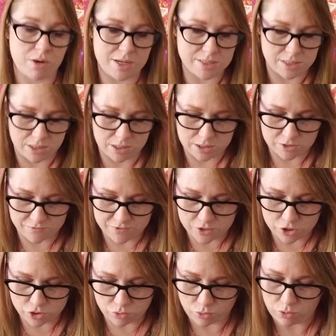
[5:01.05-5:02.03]
as an
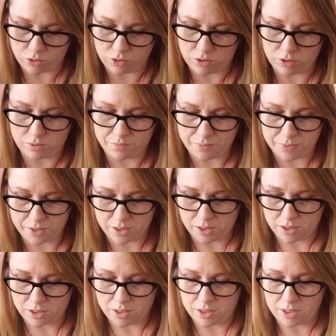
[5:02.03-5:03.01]
individual.
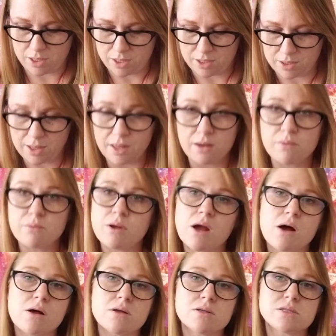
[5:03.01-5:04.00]
And then we
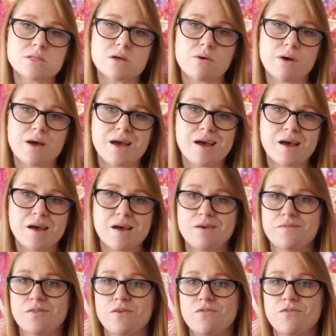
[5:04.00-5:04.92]
also have the